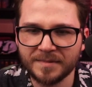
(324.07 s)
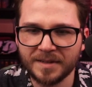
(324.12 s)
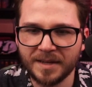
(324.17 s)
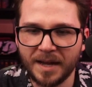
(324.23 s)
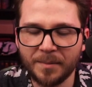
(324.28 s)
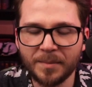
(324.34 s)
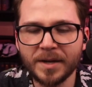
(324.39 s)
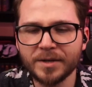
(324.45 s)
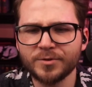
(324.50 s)

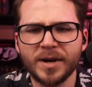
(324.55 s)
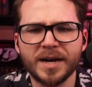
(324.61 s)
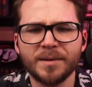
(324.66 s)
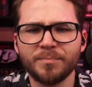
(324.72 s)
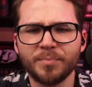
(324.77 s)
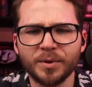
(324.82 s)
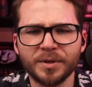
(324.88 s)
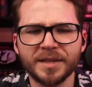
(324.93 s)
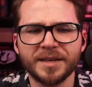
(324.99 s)
I'm not trying
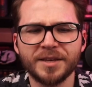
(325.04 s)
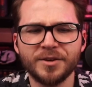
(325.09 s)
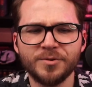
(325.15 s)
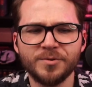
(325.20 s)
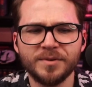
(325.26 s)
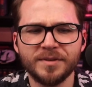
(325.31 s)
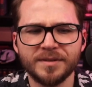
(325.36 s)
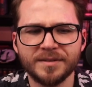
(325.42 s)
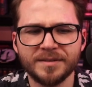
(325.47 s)
to bully
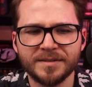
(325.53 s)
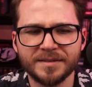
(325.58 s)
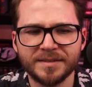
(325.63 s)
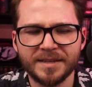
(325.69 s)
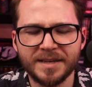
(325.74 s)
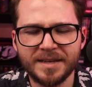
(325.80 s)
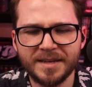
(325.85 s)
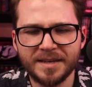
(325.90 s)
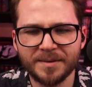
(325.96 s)
you.
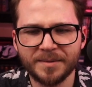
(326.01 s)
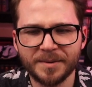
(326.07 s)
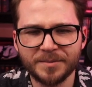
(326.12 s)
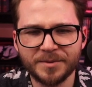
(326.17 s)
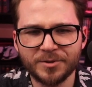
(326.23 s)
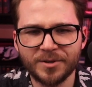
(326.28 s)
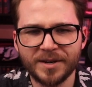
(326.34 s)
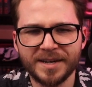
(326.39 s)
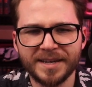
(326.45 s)
Damn,
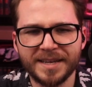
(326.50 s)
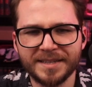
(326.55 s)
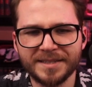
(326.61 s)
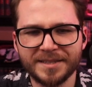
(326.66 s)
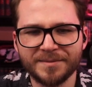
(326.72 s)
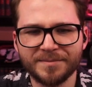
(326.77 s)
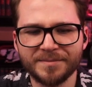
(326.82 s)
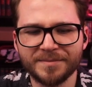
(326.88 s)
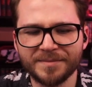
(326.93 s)
I'm just trying to get
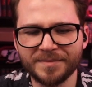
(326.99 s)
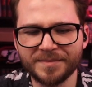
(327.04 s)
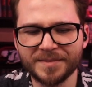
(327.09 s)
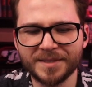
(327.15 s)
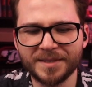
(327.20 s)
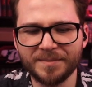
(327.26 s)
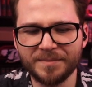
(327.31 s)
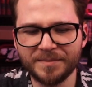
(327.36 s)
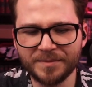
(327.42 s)
some
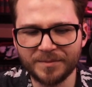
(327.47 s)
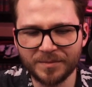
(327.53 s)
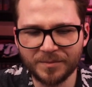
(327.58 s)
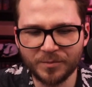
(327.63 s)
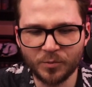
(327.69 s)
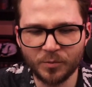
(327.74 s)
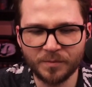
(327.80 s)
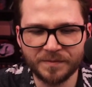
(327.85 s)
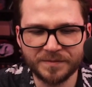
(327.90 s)
some
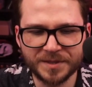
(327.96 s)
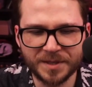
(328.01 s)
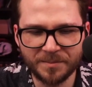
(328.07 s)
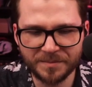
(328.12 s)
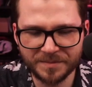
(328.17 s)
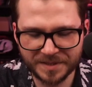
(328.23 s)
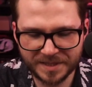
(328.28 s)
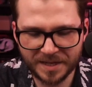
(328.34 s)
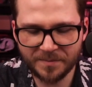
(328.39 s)

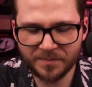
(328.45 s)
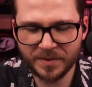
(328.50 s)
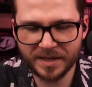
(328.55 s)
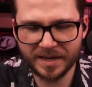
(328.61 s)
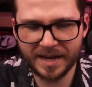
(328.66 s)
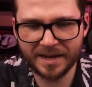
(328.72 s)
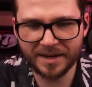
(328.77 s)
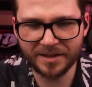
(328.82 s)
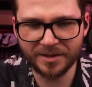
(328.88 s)
some
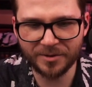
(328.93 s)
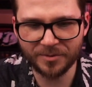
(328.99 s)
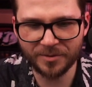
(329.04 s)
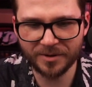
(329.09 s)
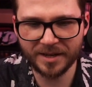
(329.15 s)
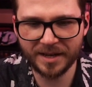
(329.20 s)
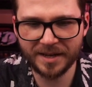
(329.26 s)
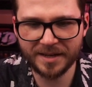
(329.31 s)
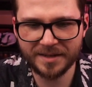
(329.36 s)
something out of you,
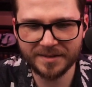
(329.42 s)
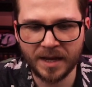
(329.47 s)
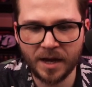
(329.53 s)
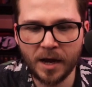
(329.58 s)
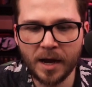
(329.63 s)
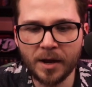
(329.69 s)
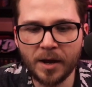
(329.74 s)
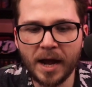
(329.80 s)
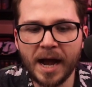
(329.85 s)
okay?
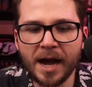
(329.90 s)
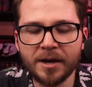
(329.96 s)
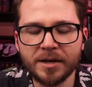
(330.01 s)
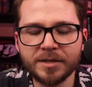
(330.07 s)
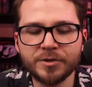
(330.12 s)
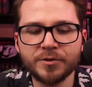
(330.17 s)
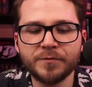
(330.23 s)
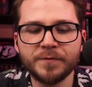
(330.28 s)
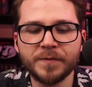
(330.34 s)
All right, how
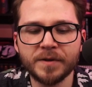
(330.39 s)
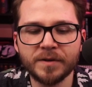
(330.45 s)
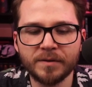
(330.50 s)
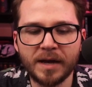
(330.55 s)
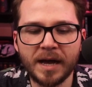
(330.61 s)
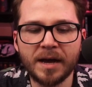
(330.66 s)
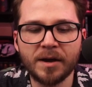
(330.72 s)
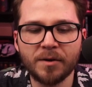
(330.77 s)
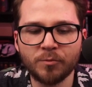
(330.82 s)
did you
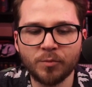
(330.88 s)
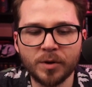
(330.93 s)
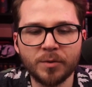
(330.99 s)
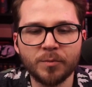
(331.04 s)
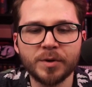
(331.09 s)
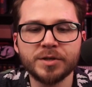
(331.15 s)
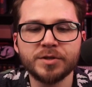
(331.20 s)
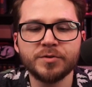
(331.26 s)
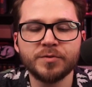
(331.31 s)
feel? How, what
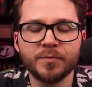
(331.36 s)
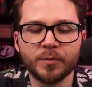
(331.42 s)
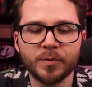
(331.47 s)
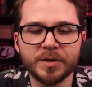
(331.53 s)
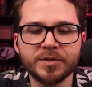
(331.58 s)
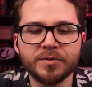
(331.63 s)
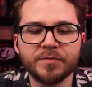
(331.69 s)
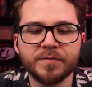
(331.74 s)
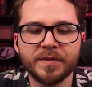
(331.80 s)
what did you
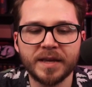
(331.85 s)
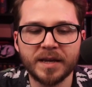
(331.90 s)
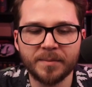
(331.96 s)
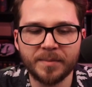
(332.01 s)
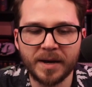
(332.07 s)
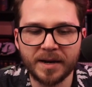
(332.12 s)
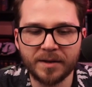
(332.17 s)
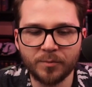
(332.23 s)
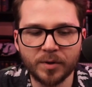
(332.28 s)
what did you think
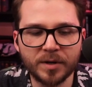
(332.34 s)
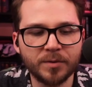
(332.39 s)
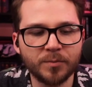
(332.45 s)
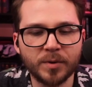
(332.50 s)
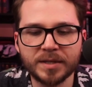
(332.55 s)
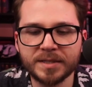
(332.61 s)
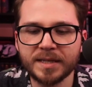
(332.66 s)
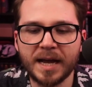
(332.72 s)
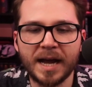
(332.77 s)
about it? What
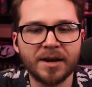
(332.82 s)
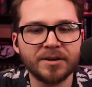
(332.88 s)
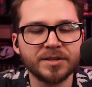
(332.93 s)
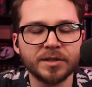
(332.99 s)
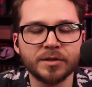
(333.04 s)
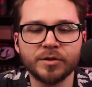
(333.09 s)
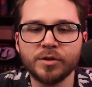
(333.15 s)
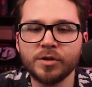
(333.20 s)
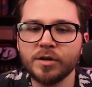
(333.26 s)
what is it? How does
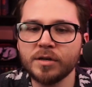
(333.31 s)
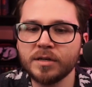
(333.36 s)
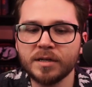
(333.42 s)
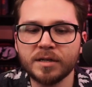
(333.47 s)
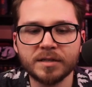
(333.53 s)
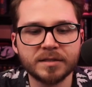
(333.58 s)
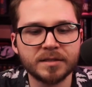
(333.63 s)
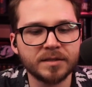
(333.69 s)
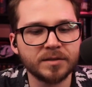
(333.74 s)
it
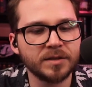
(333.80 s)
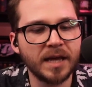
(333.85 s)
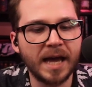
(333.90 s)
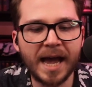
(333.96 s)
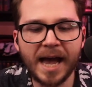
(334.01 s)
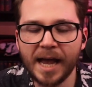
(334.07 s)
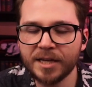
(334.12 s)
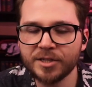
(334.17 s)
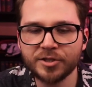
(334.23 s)
look? The
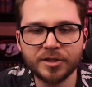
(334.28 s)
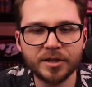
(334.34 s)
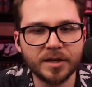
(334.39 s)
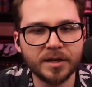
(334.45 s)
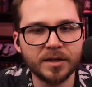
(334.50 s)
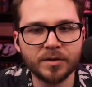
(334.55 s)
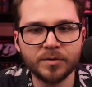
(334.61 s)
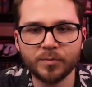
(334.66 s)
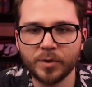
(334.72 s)

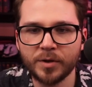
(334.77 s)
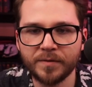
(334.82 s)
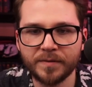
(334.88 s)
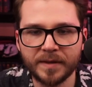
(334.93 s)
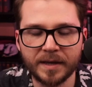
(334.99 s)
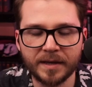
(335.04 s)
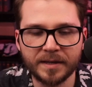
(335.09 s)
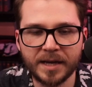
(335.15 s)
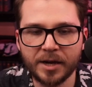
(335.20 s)
action? What do you
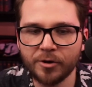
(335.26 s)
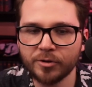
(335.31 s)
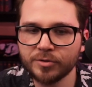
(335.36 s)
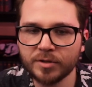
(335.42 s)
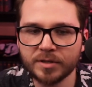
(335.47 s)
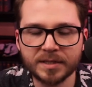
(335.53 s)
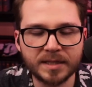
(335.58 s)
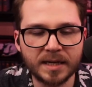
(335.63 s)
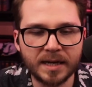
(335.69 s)
think?
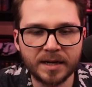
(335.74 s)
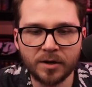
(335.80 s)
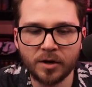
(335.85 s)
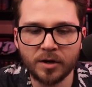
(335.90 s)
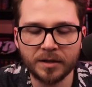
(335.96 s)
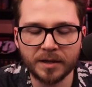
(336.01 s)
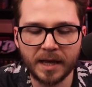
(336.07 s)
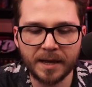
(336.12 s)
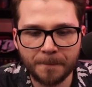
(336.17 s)
Character design,
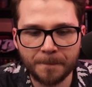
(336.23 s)
all that.